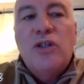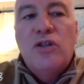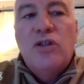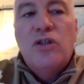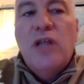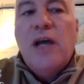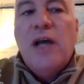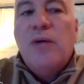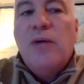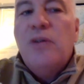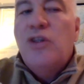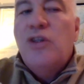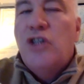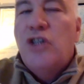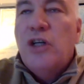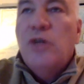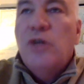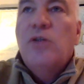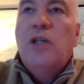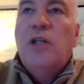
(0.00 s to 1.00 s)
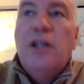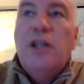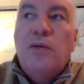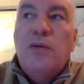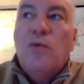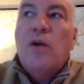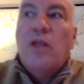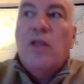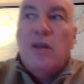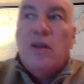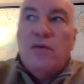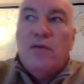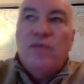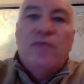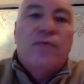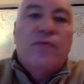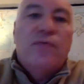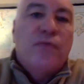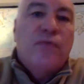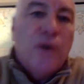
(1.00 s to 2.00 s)
that was generally one of the
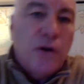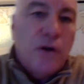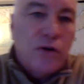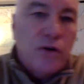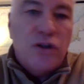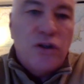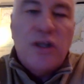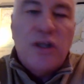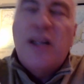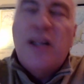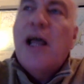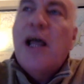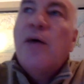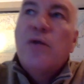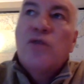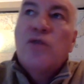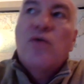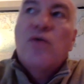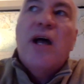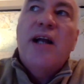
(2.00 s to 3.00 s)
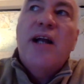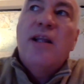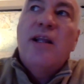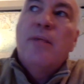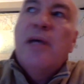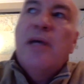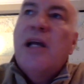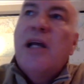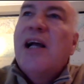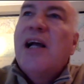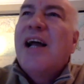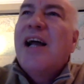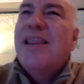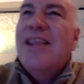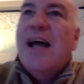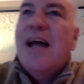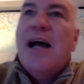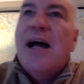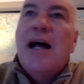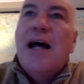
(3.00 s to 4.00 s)
first, and that was right in the beginning.
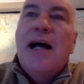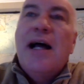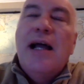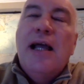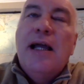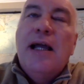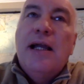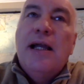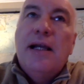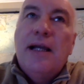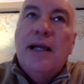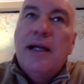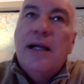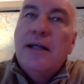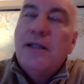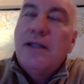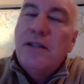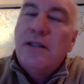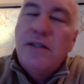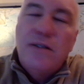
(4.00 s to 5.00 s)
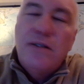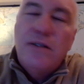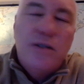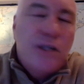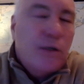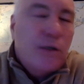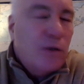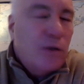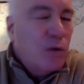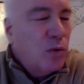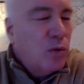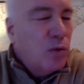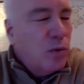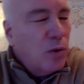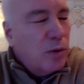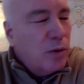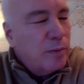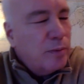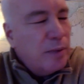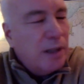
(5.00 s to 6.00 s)
And don't
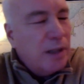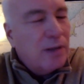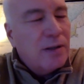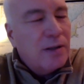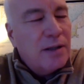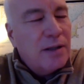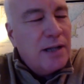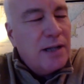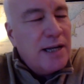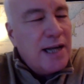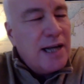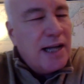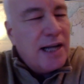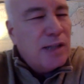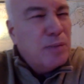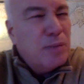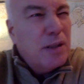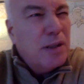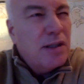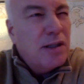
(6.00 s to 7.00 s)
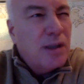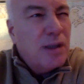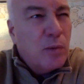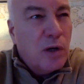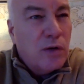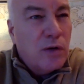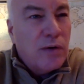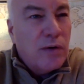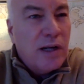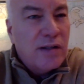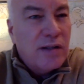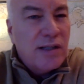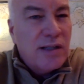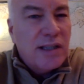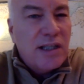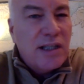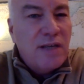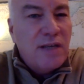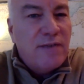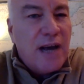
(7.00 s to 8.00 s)
quote me on the dates, but somewhere around
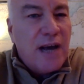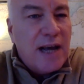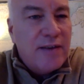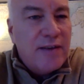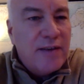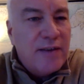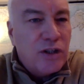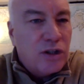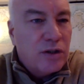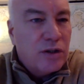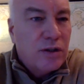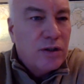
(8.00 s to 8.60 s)
65-ish,